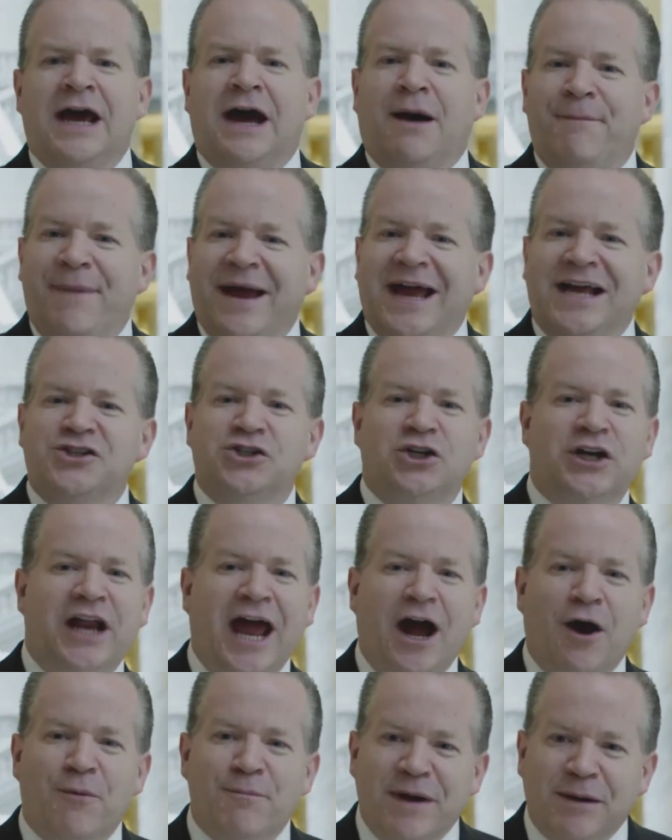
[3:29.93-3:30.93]
Imagine
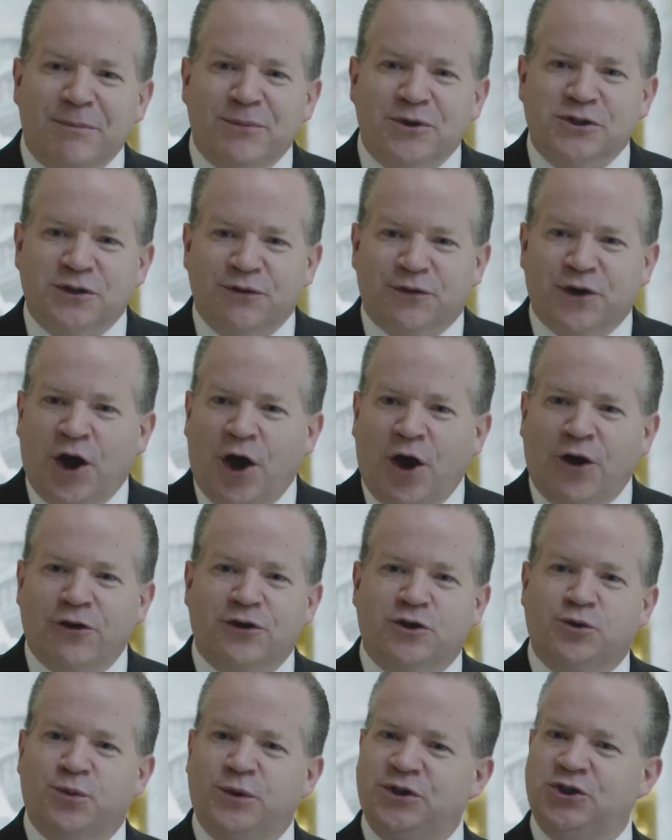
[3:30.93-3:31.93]
how members of
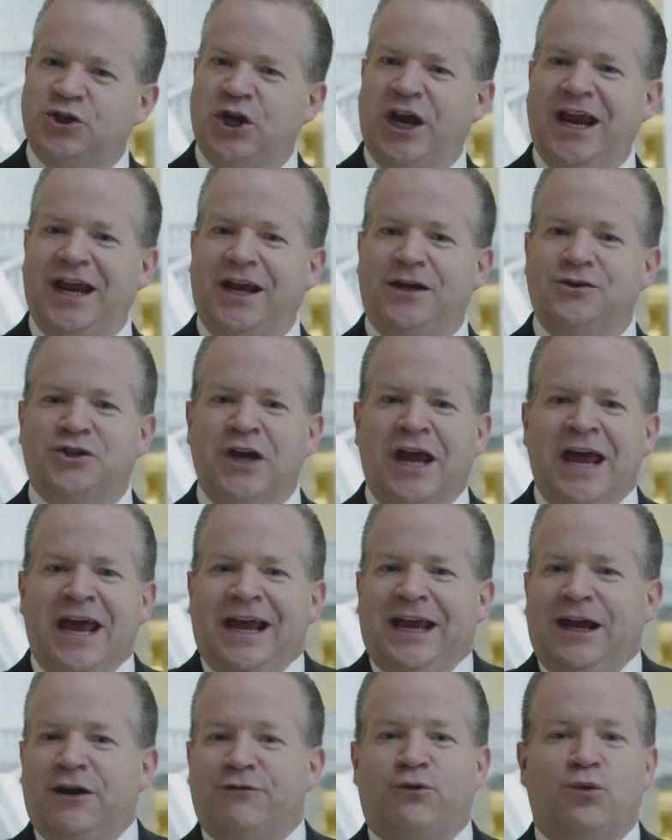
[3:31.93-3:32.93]
Congress would change
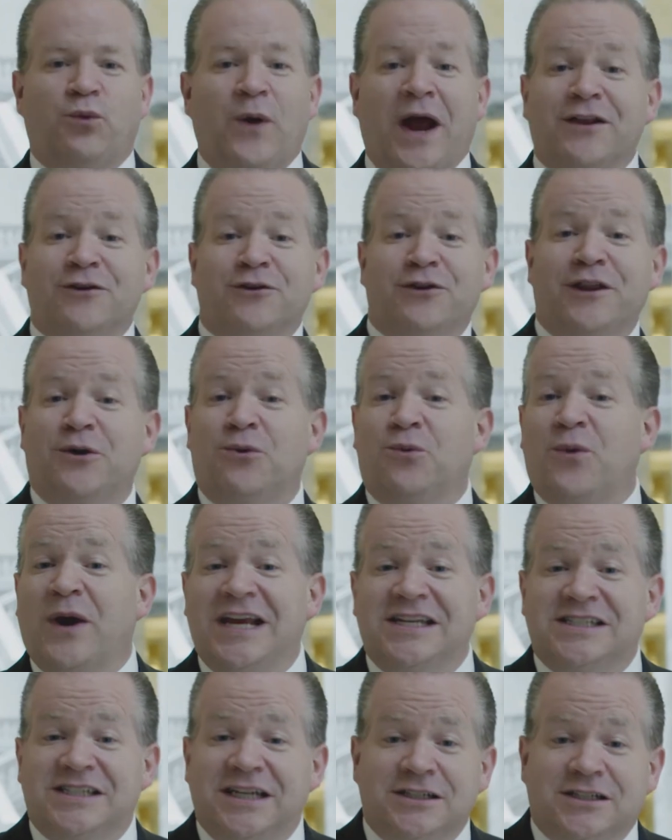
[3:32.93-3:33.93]
if, rather than
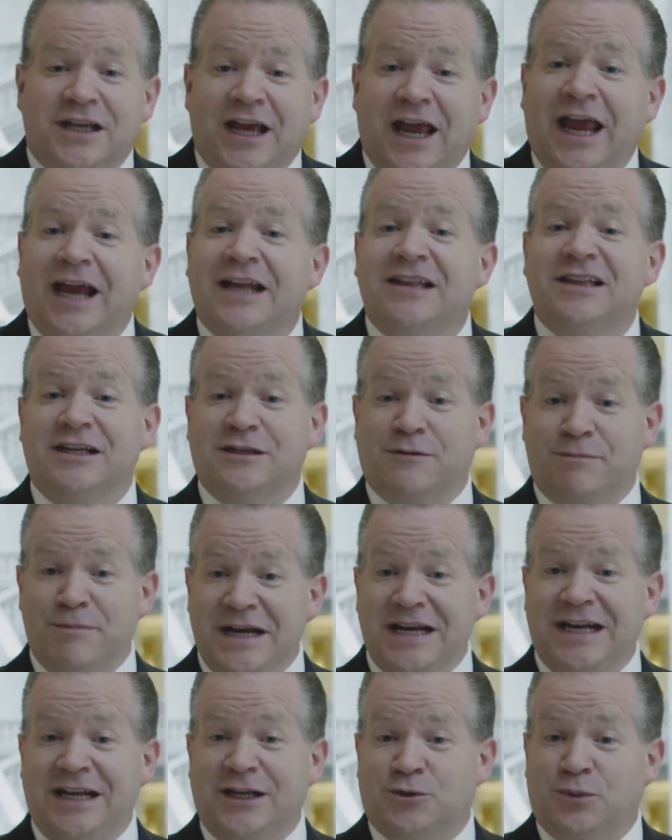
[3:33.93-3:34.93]
racing to endless
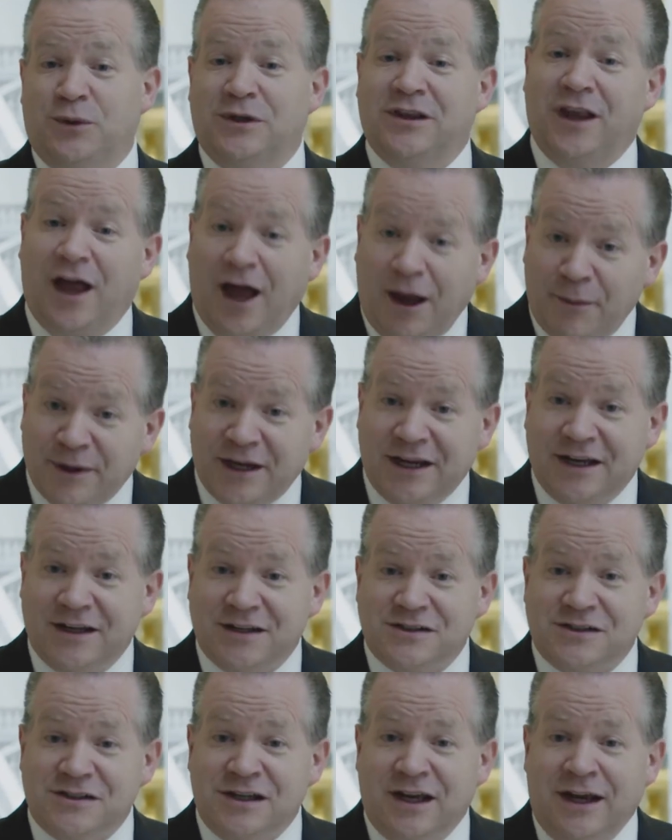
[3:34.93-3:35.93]
meetings with
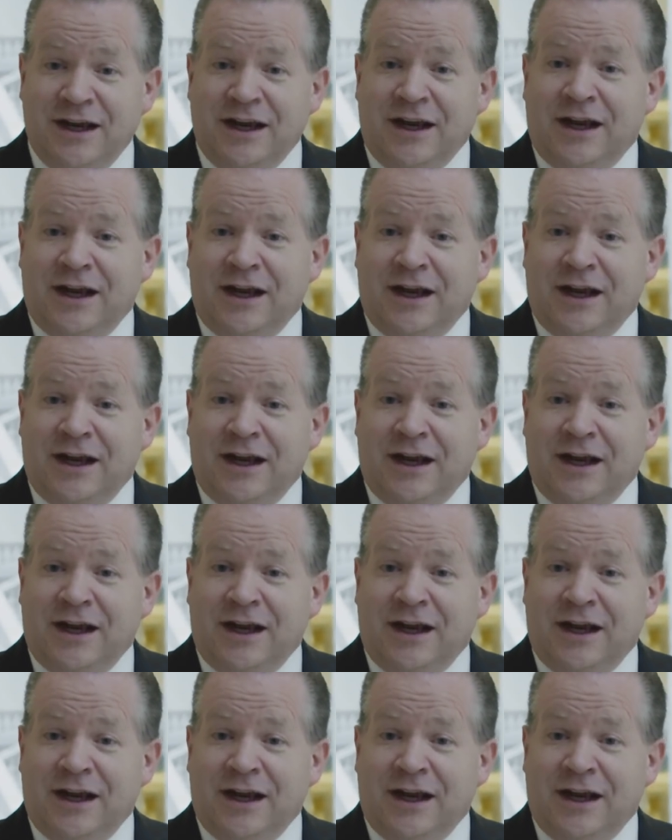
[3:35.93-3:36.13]
lobbyists,